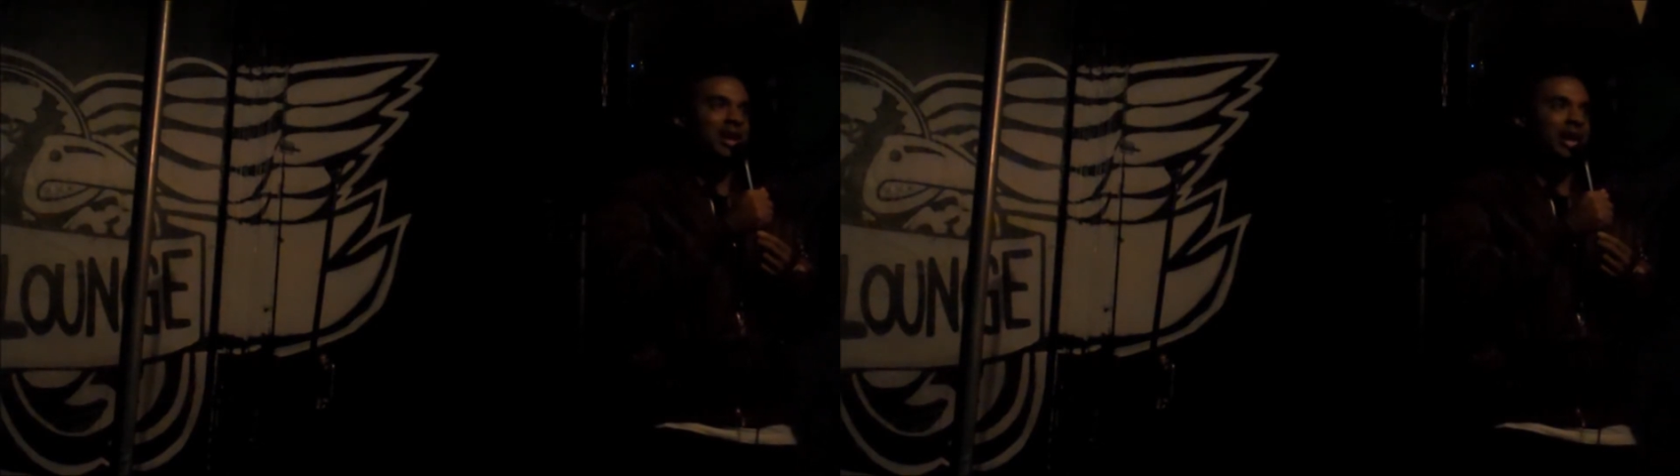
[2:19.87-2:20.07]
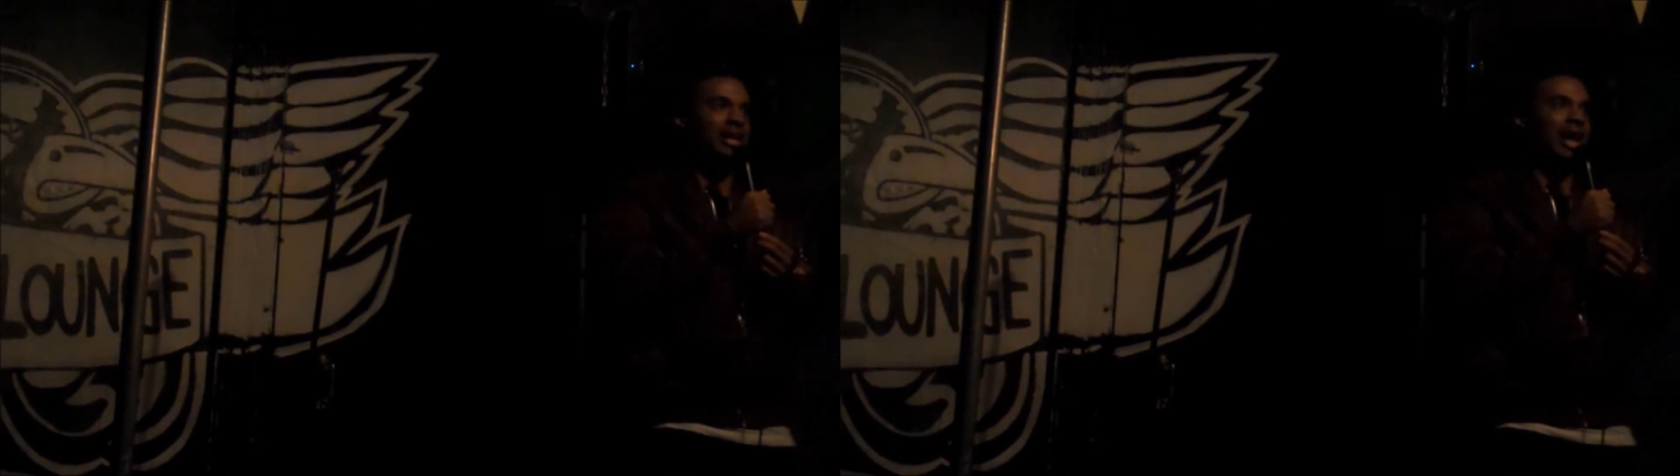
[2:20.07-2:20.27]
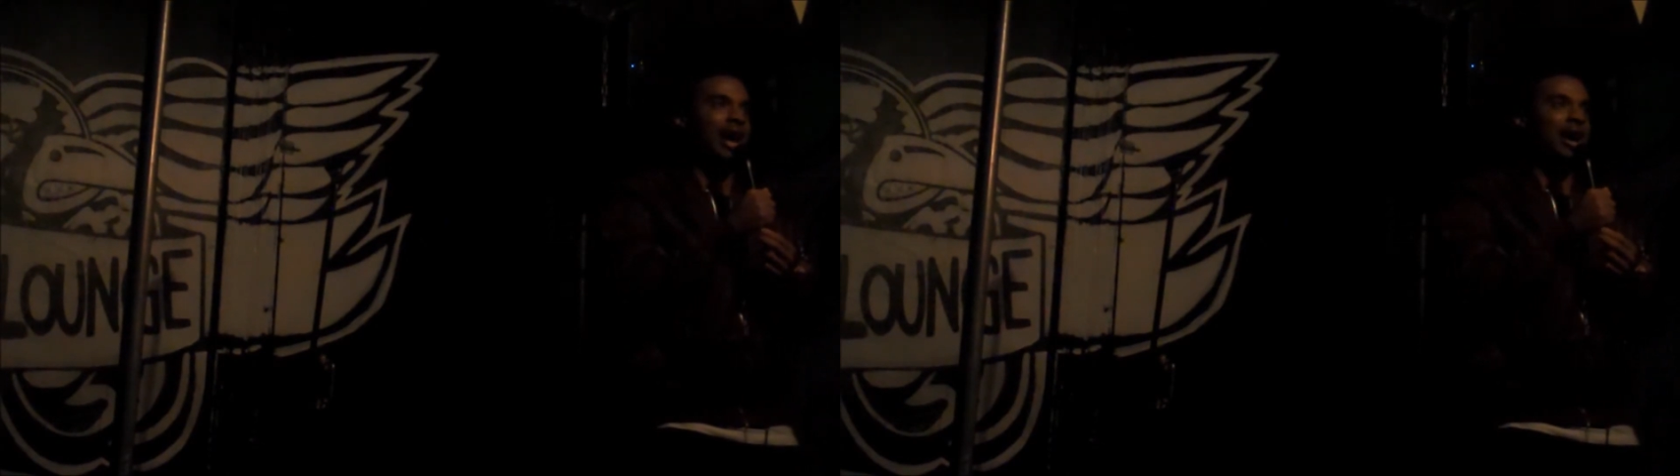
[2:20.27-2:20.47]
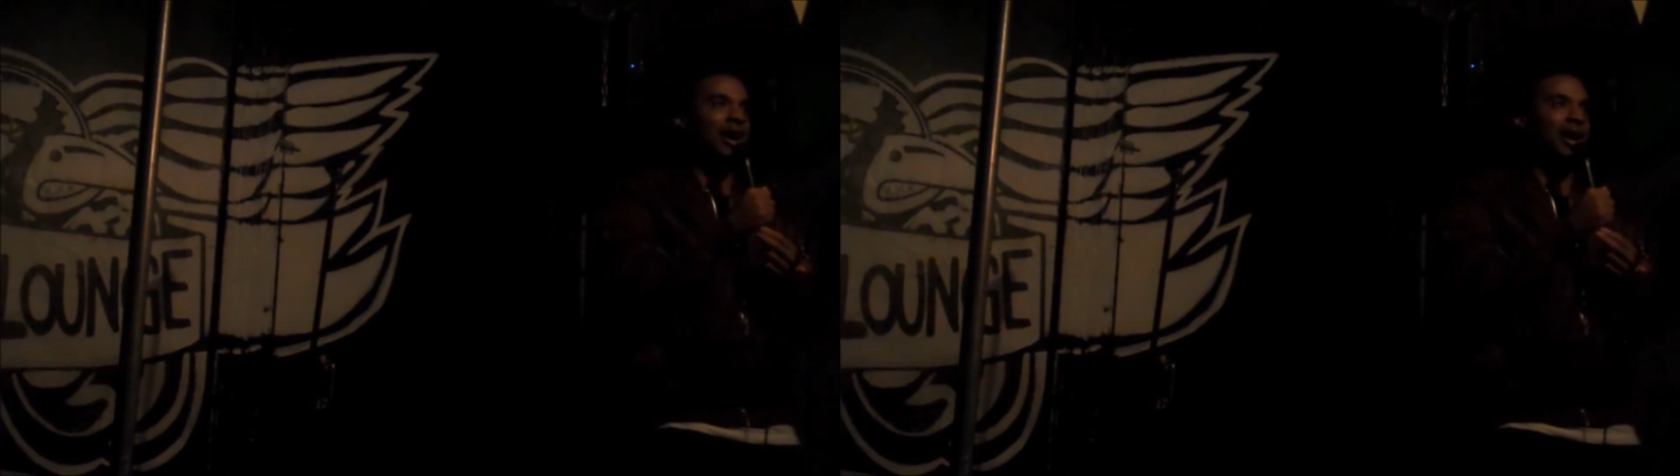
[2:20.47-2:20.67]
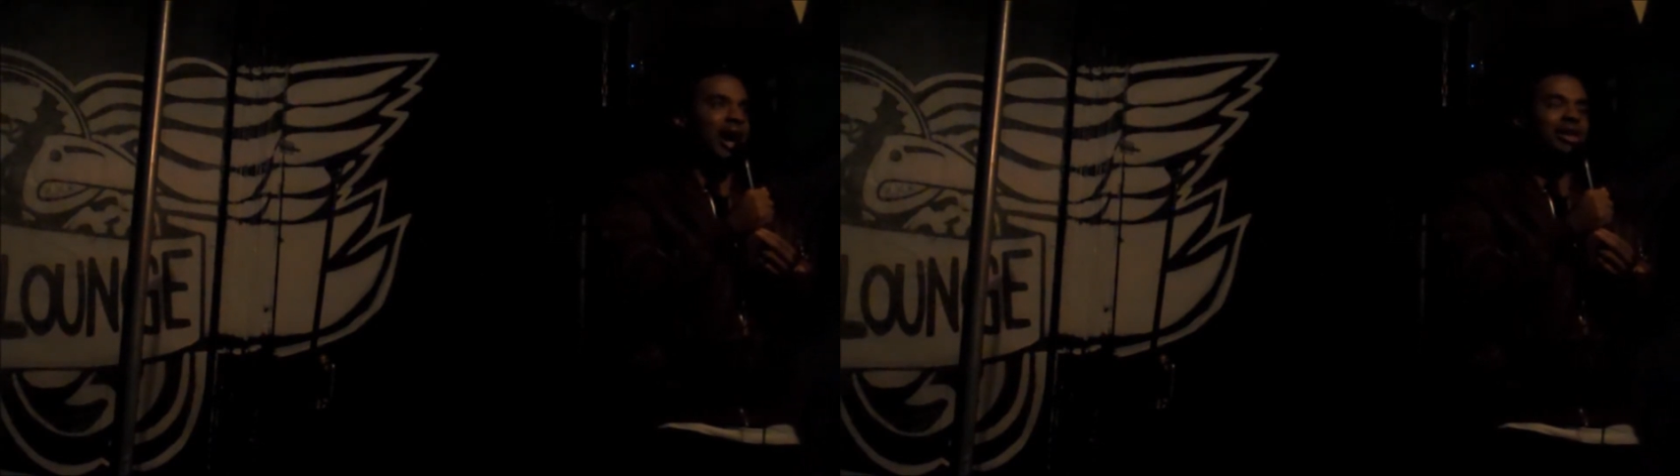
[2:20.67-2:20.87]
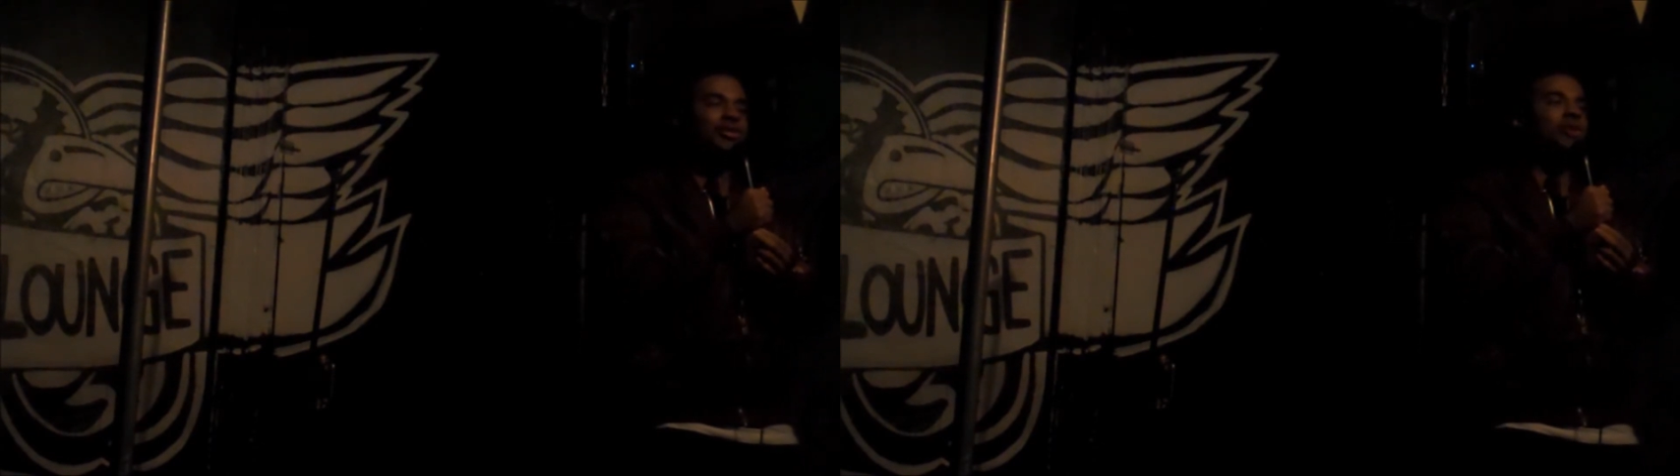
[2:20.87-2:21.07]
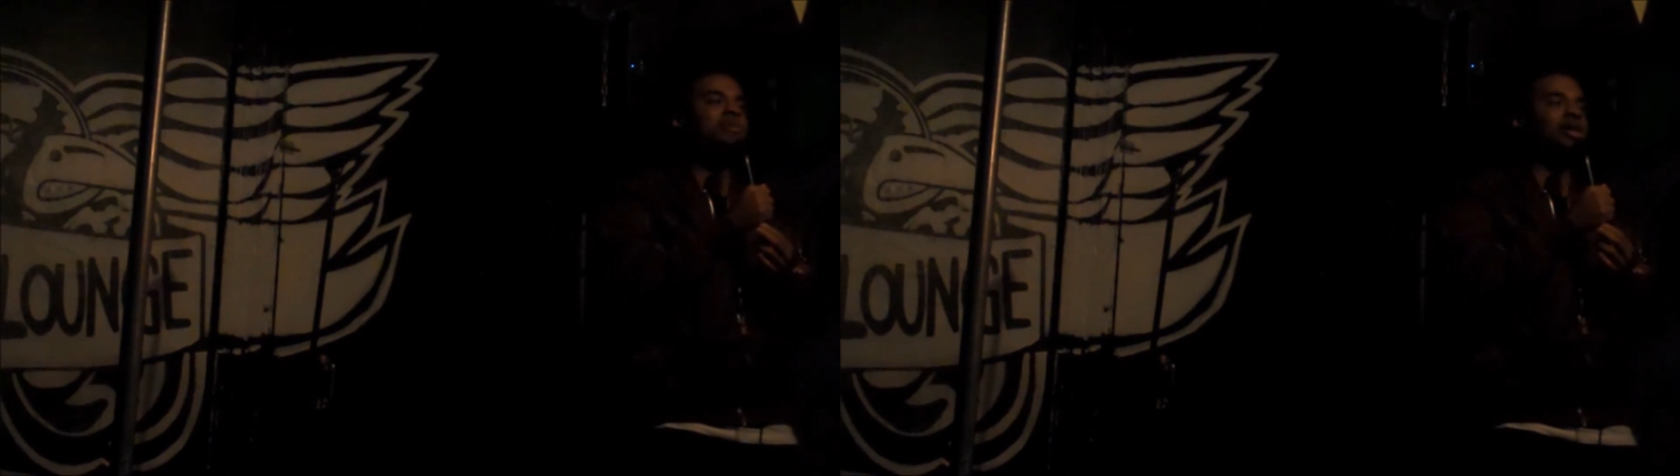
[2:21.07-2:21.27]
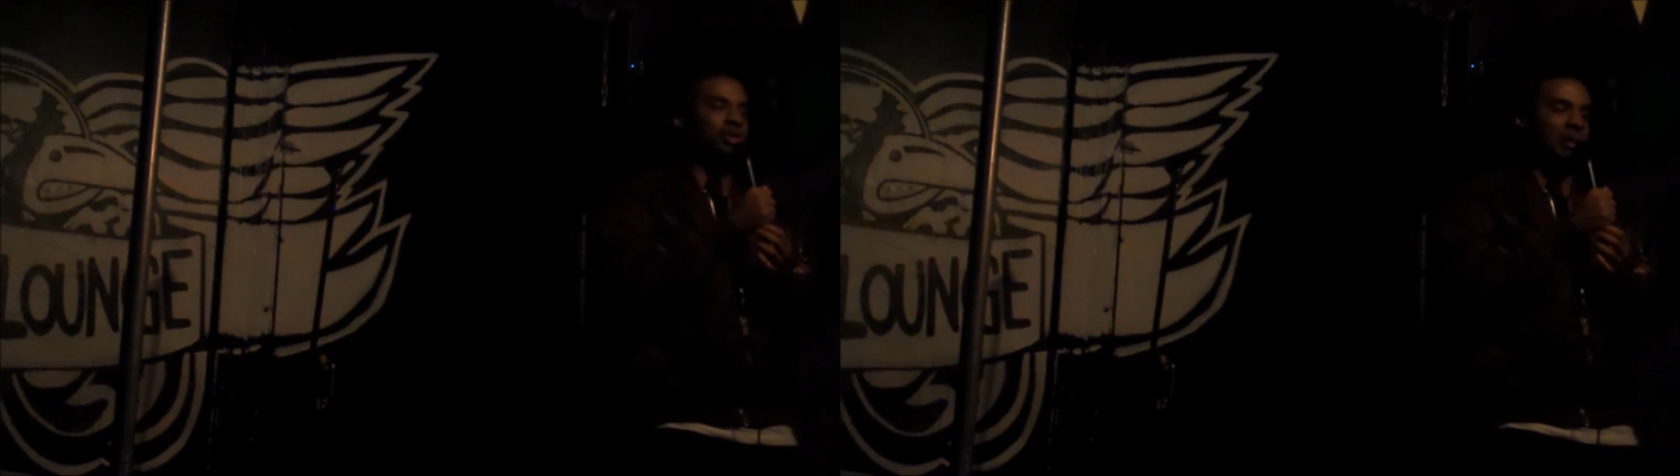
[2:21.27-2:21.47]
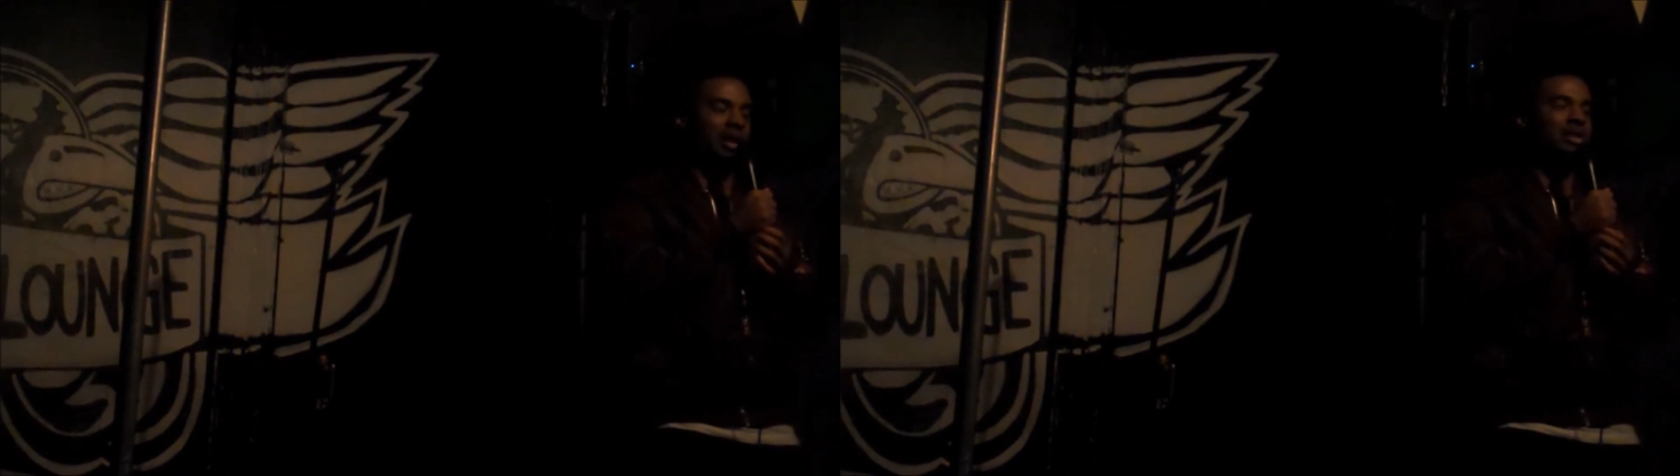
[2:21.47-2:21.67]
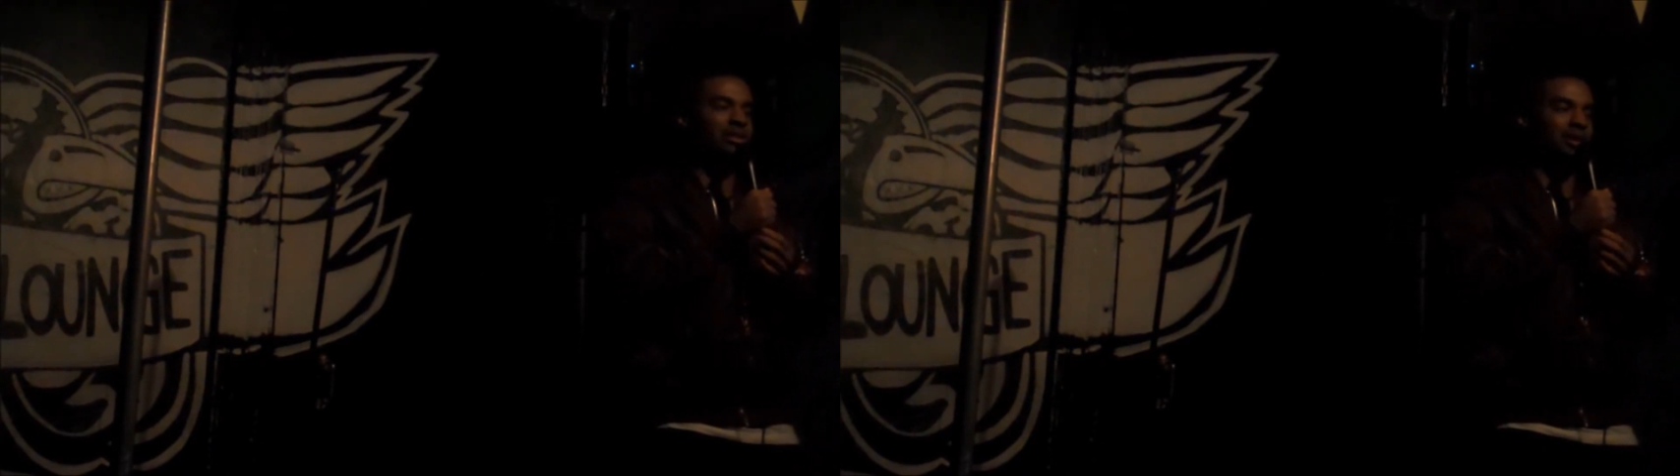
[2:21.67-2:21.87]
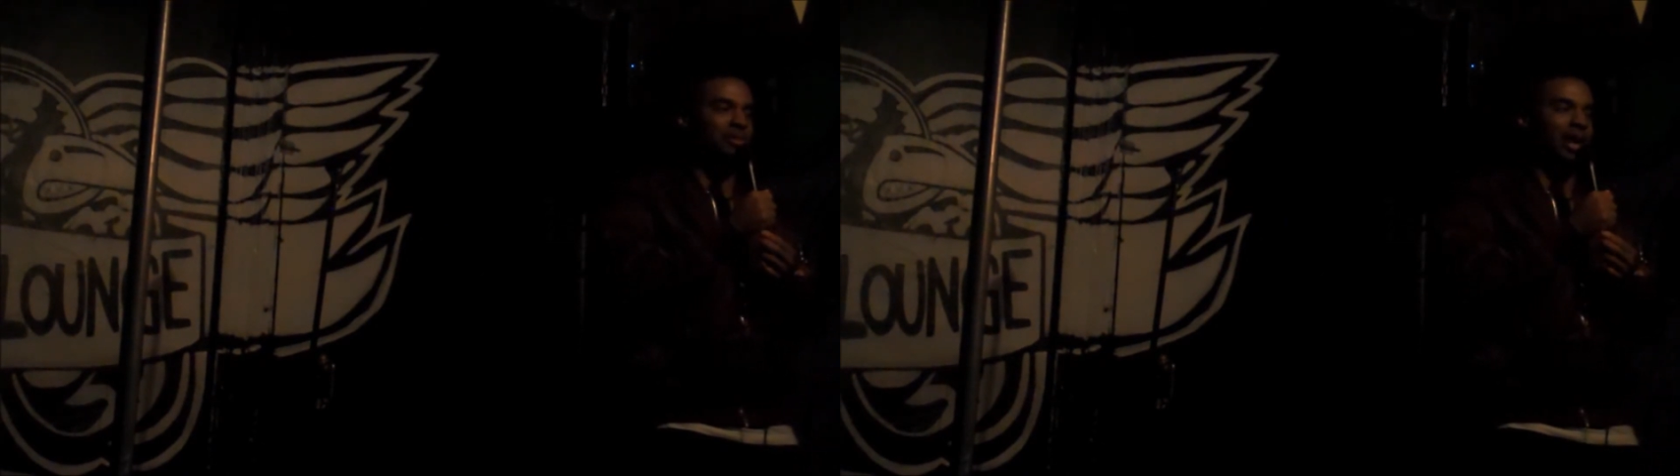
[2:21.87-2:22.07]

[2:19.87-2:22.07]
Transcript: And I didn't know much about anything,